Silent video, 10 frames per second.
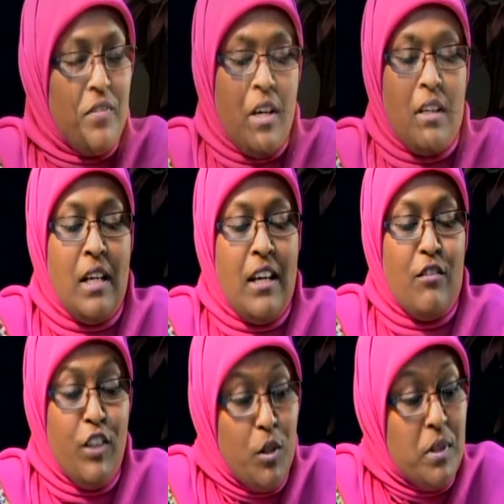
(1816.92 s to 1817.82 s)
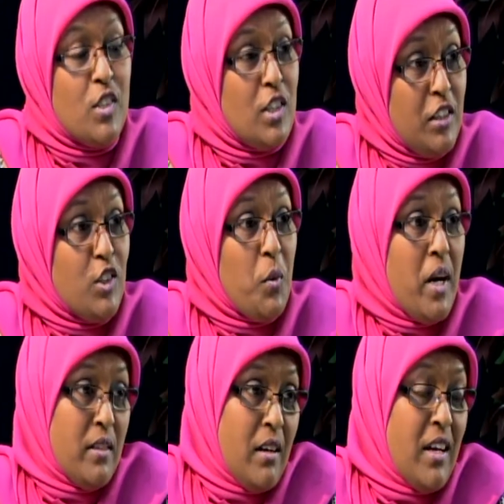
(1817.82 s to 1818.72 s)
I'm sure that our viewers learned
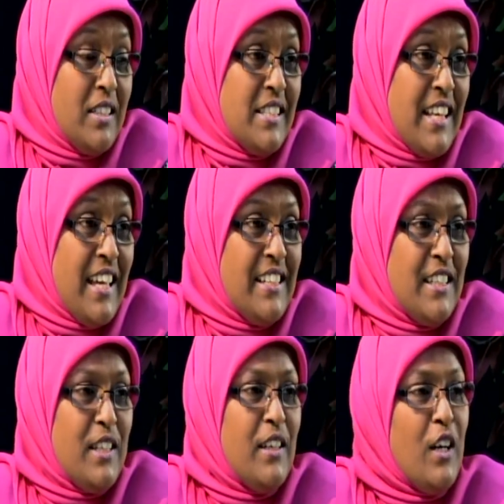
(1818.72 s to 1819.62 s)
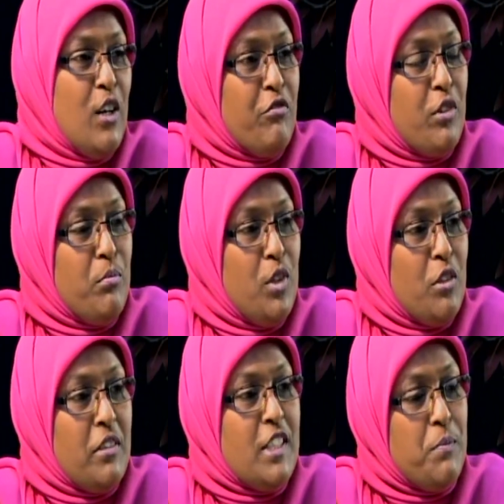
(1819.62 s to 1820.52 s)
quite a lot, as I did, from
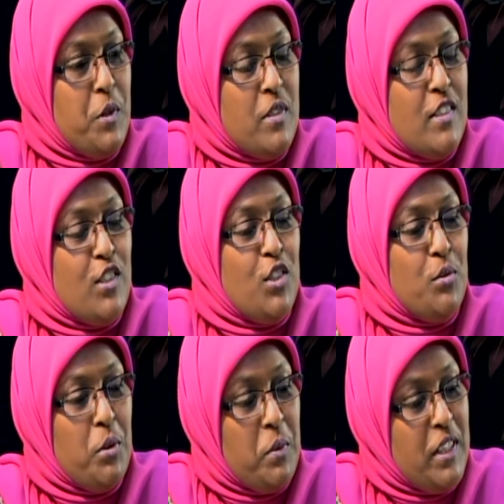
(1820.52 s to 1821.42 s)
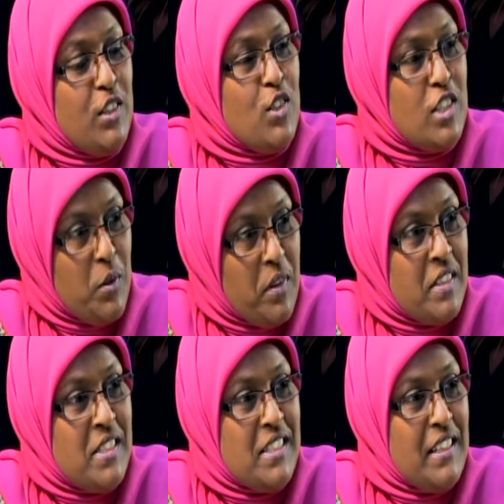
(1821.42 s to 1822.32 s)
your experience that you were willing to share with
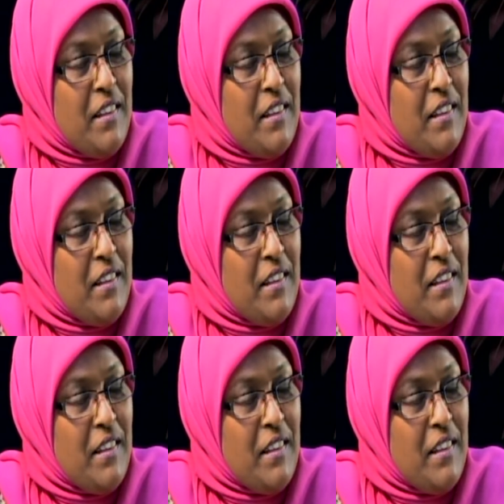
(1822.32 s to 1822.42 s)
us today.